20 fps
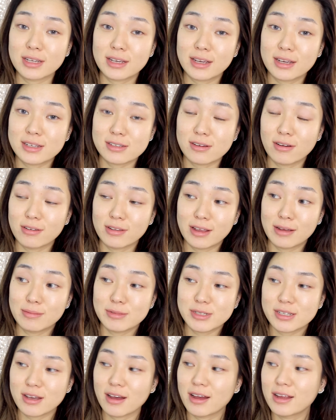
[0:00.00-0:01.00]
I guess on
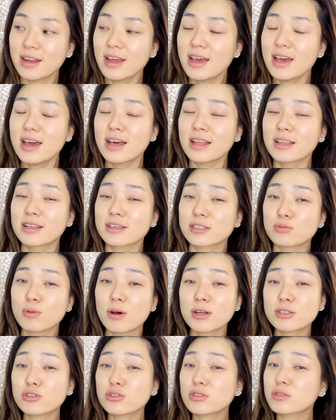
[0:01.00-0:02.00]
Amazon, the
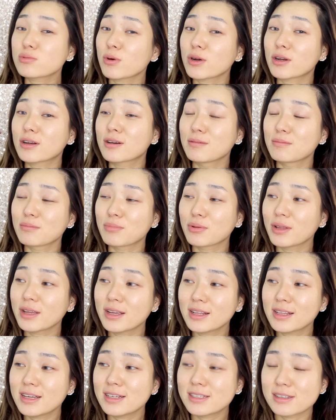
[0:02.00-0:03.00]
swatches were
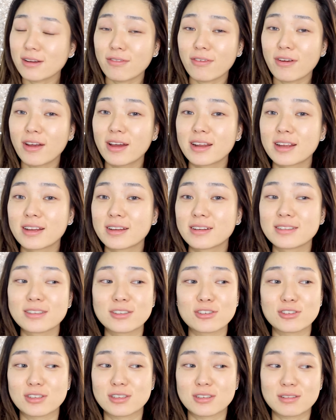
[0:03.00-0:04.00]
completely different and
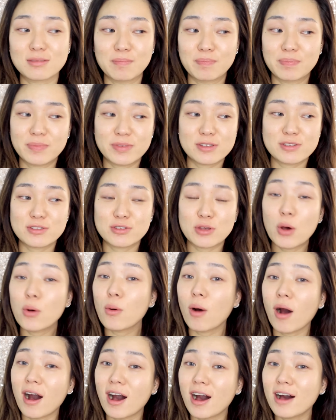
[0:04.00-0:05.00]
just
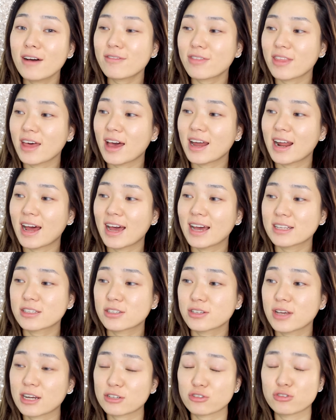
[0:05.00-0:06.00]
so off that I had
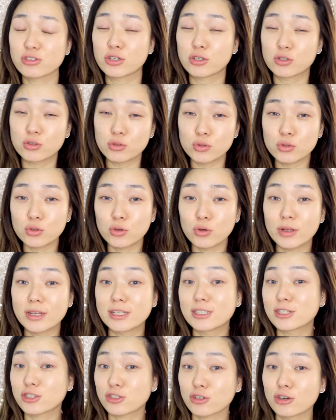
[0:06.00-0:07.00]
to actually Google
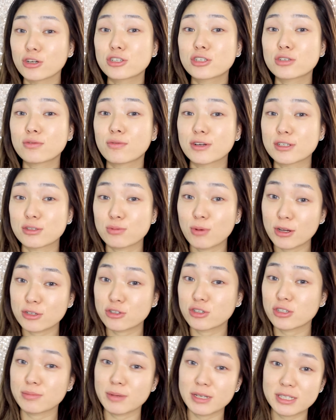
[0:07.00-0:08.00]
and search for
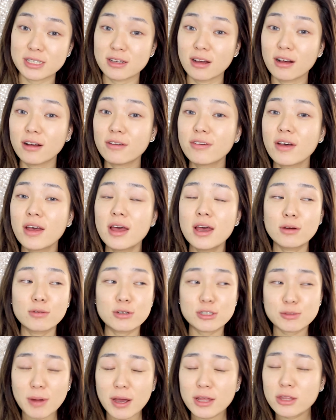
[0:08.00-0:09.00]
swatches myself.
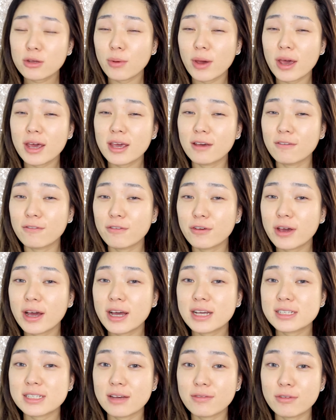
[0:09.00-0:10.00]
Which, by the way, if you
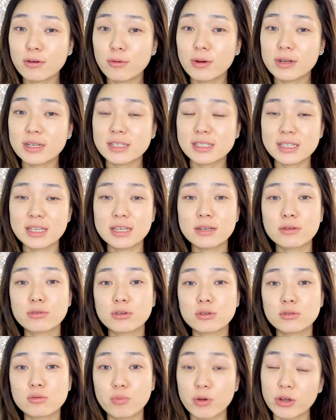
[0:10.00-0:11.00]
guys ever want to see
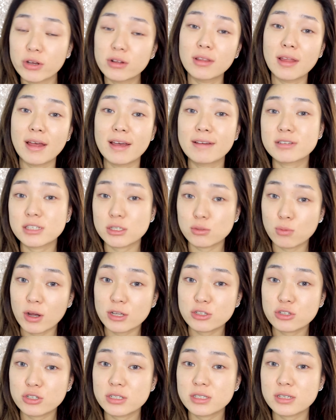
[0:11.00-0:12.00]
real life
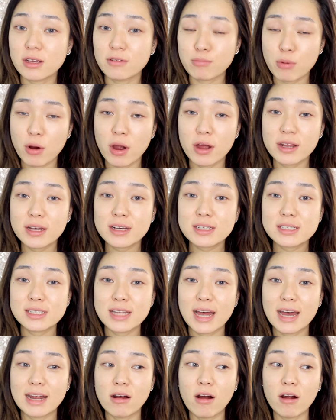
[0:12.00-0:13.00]
swatches of products
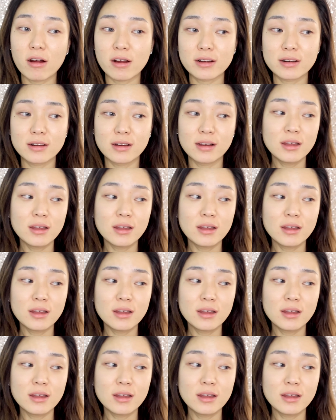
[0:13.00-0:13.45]
that aren't